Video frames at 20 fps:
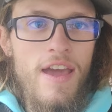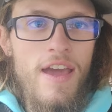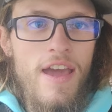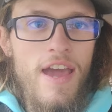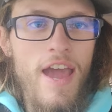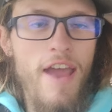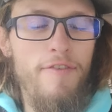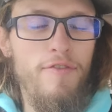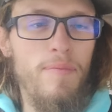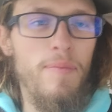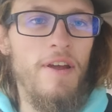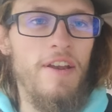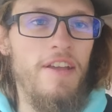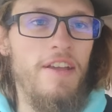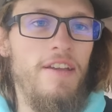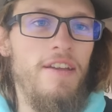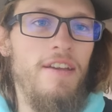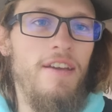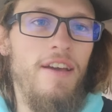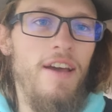Hey,
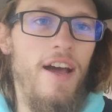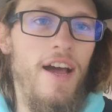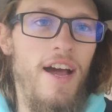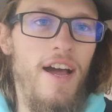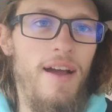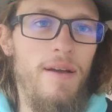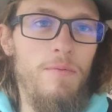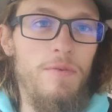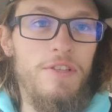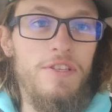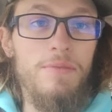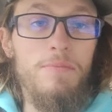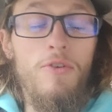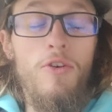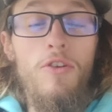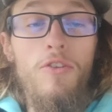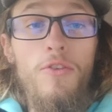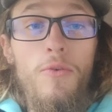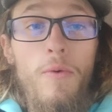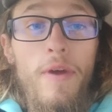everybody. With some
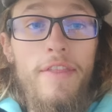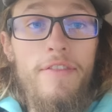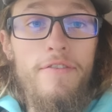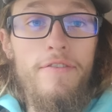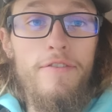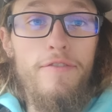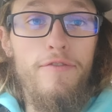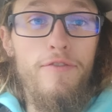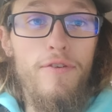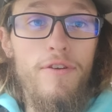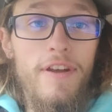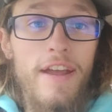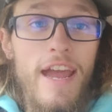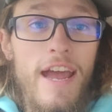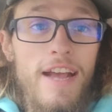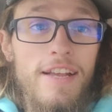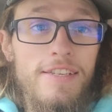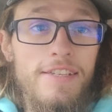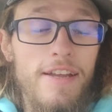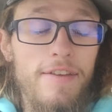colder weather in the
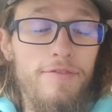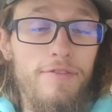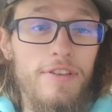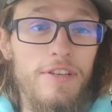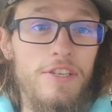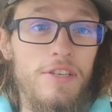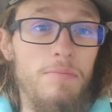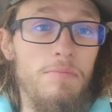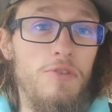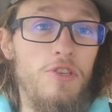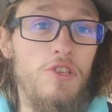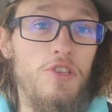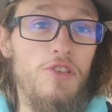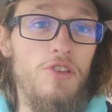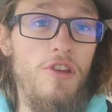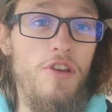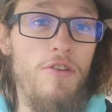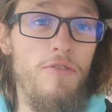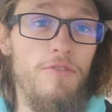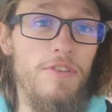forecast, definitely some
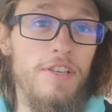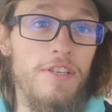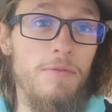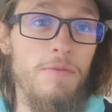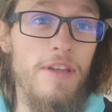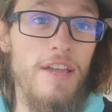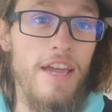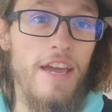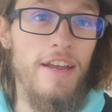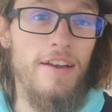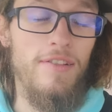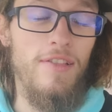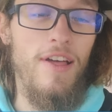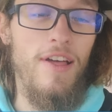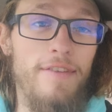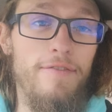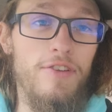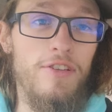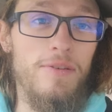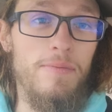snow this weekend, a
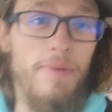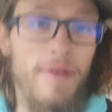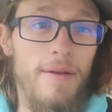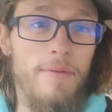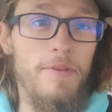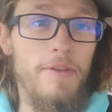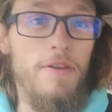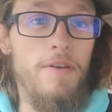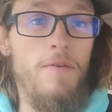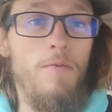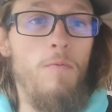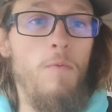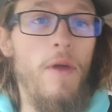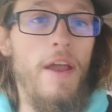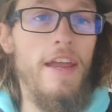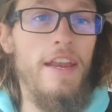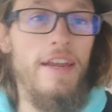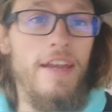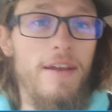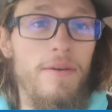of us are probably
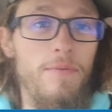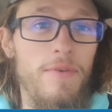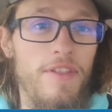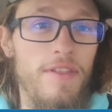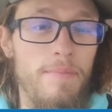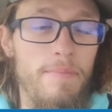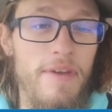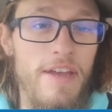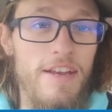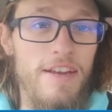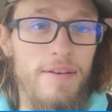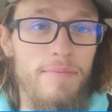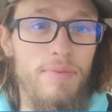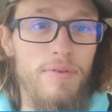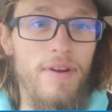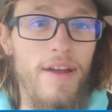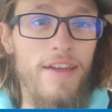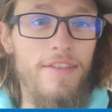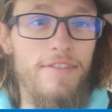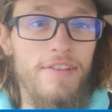waiting with bated
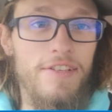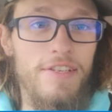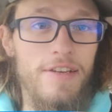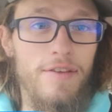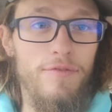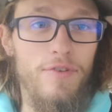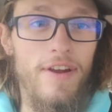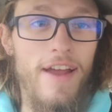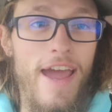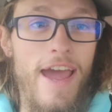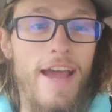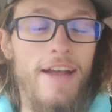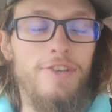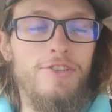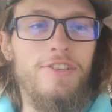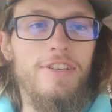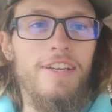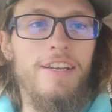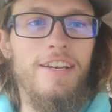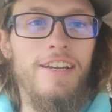breath to see if we're
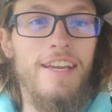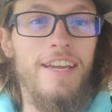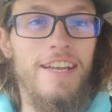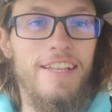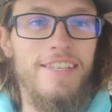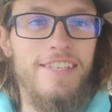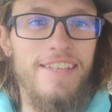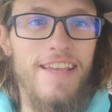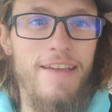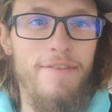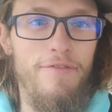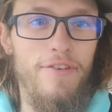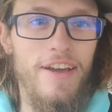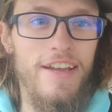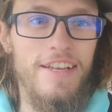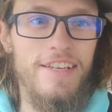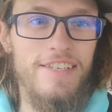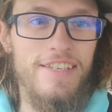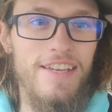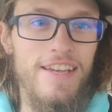actually going to get safe
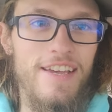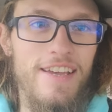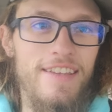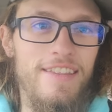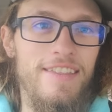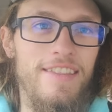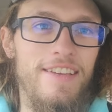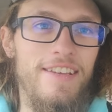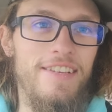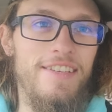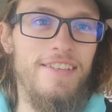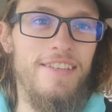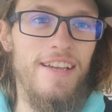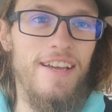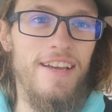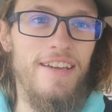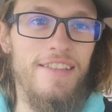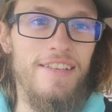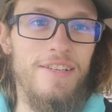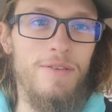ice
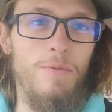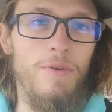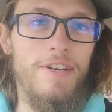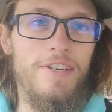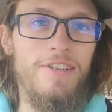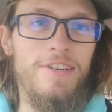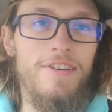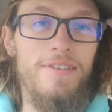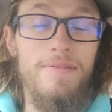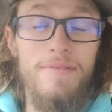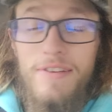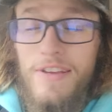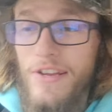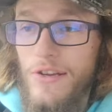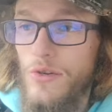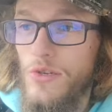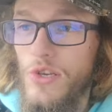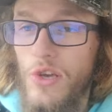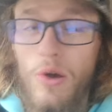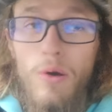this winter.
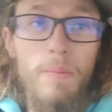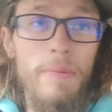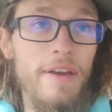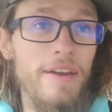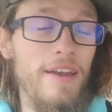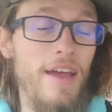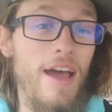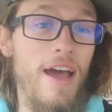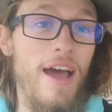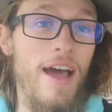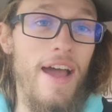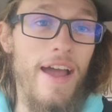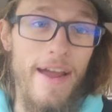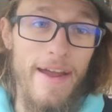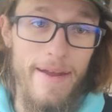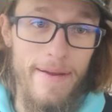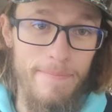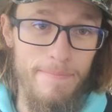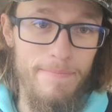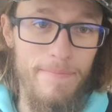Here's hoping.
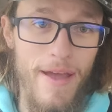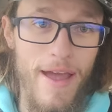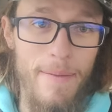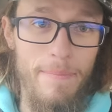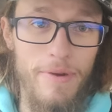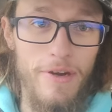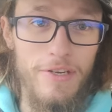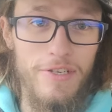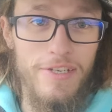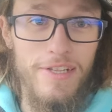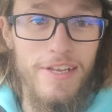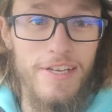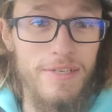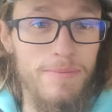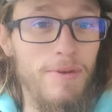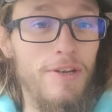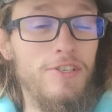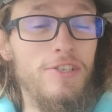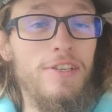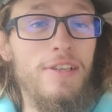I personally, as
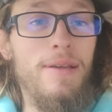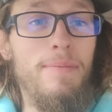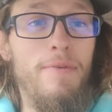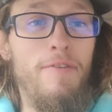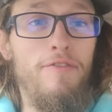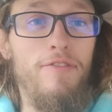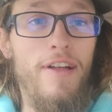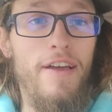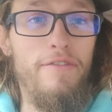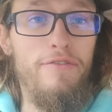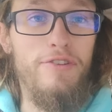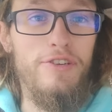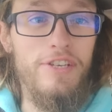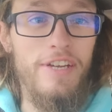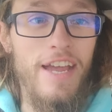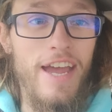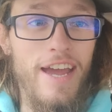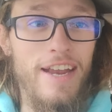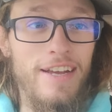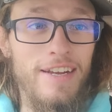much as I'm a fly
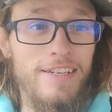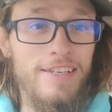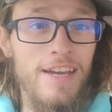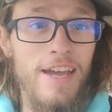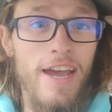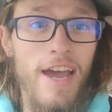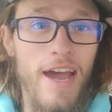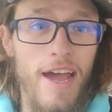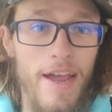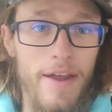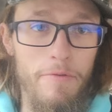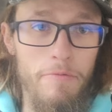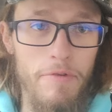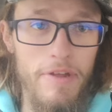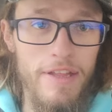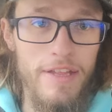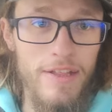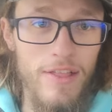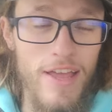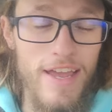fishing addict, I
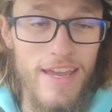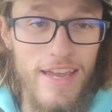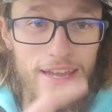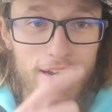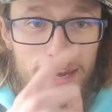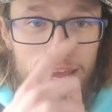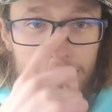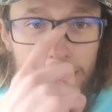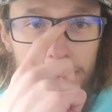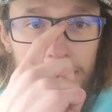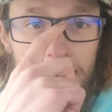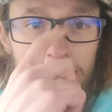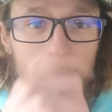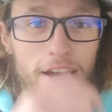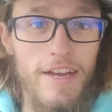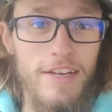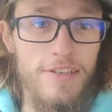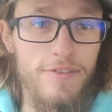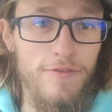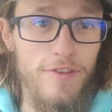really like getting out and
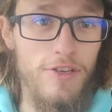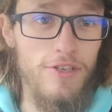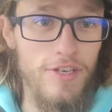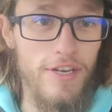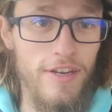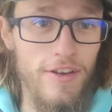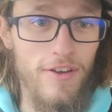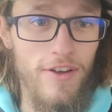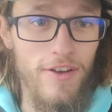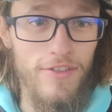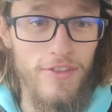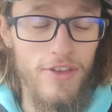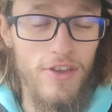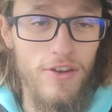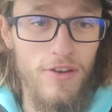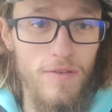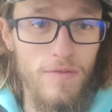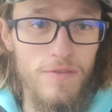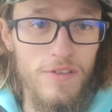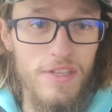ice fishing on the
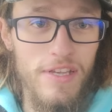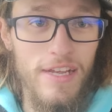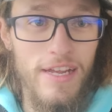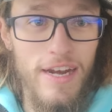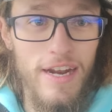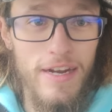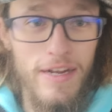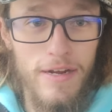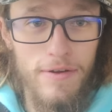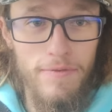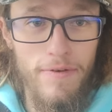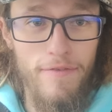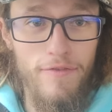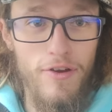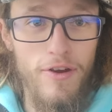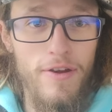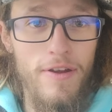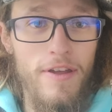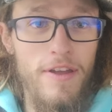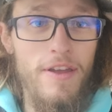coves of the Connecticut
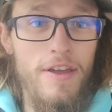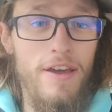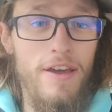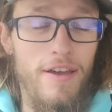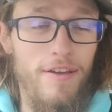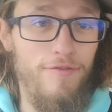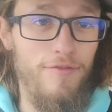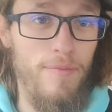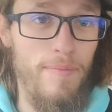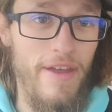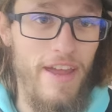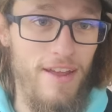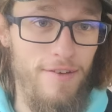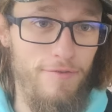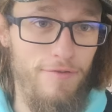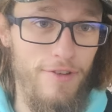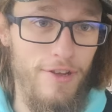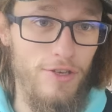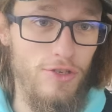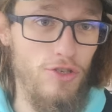River for
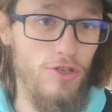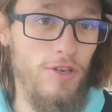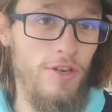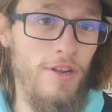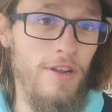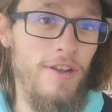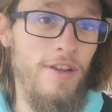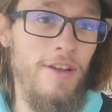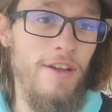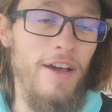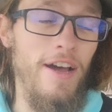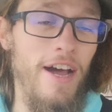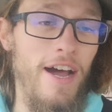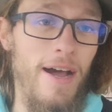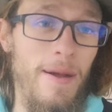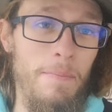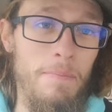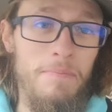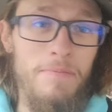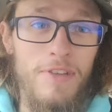panfish.
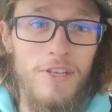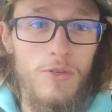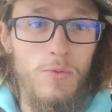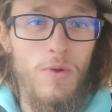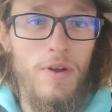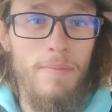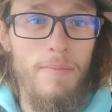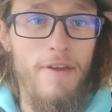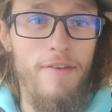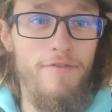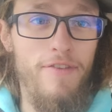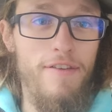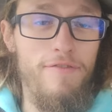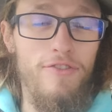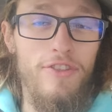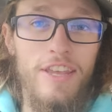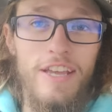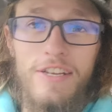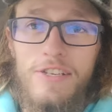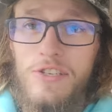That's one of my
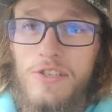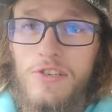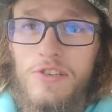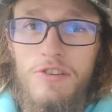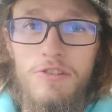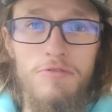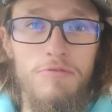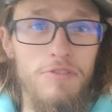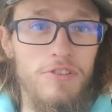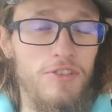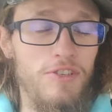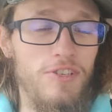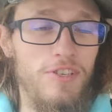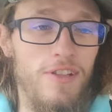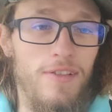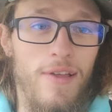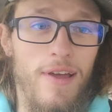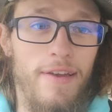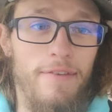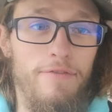favorite things to do. It's just
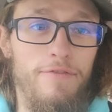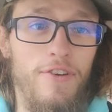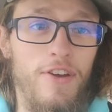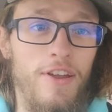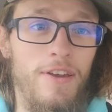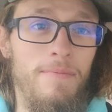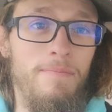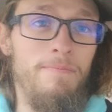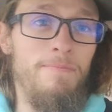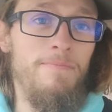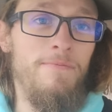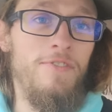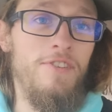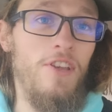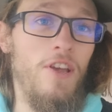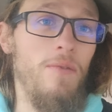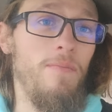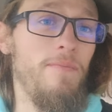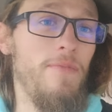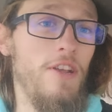a lot of fun.
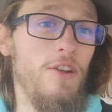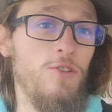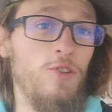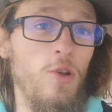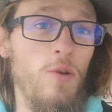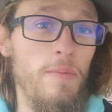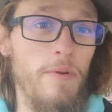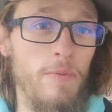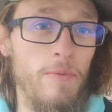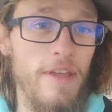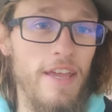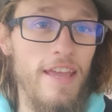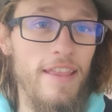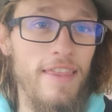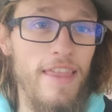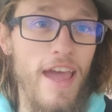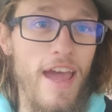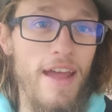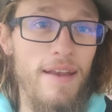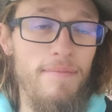So here's hoping we
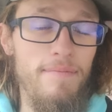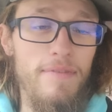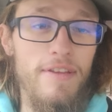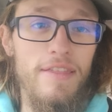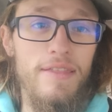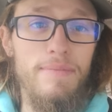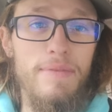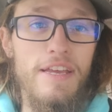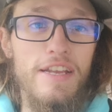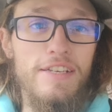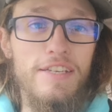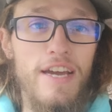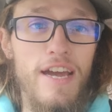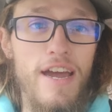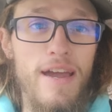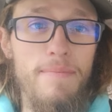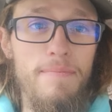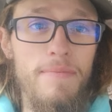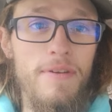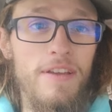get that. In the
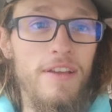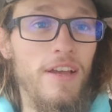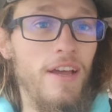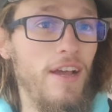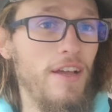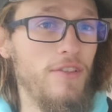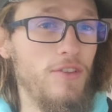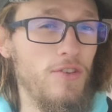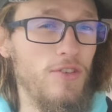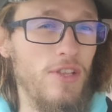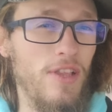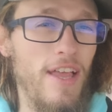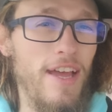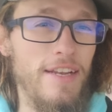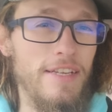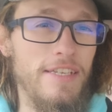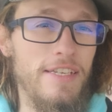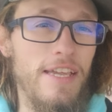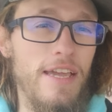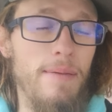meantime, there's a
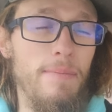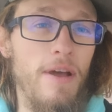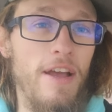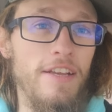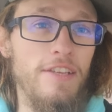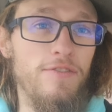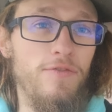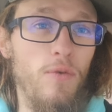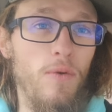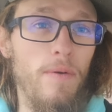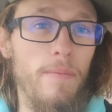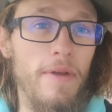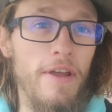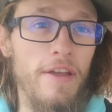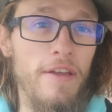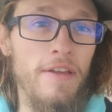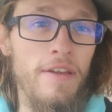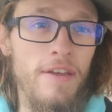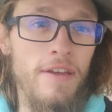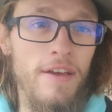lot of skim ice
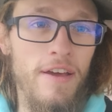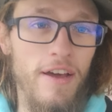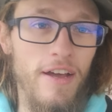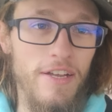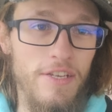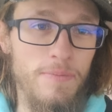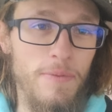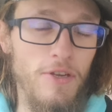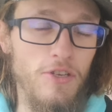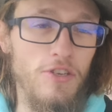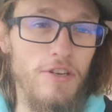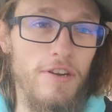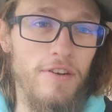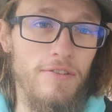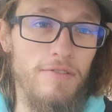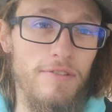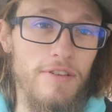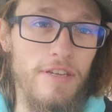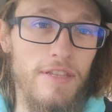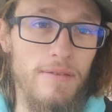forming, especially
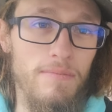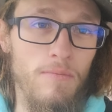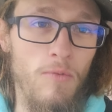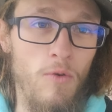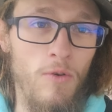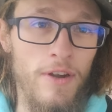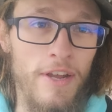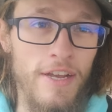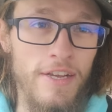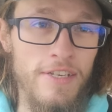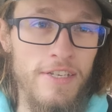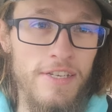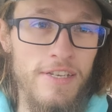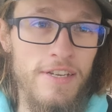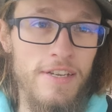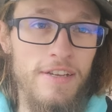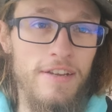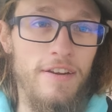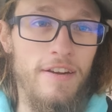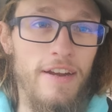early in the mornings.
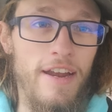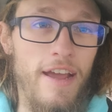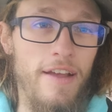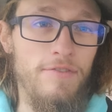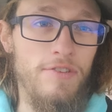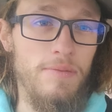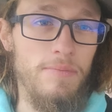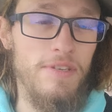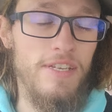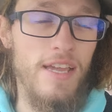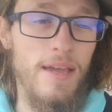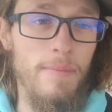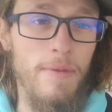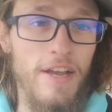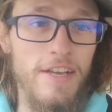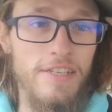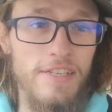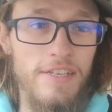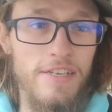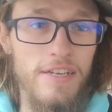You're going to have some skim
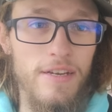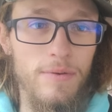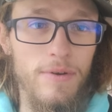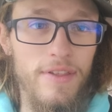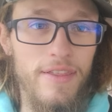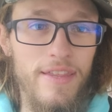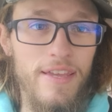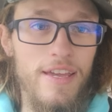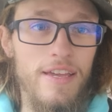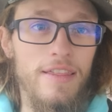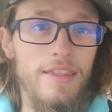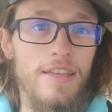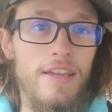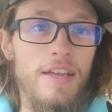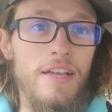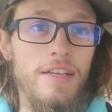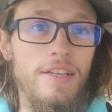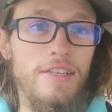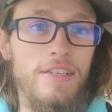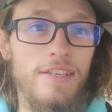ice to deal with in
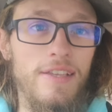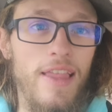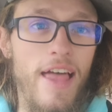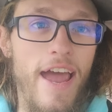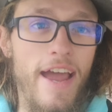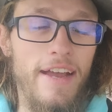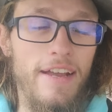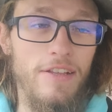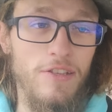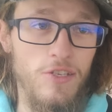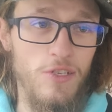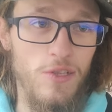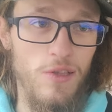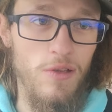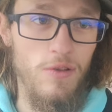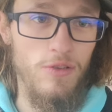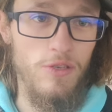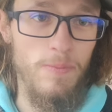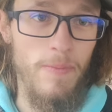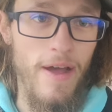the slack and
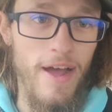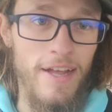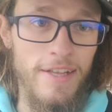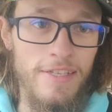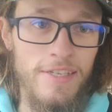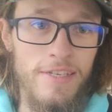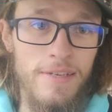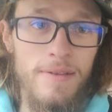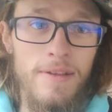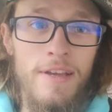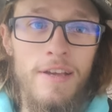slow spots.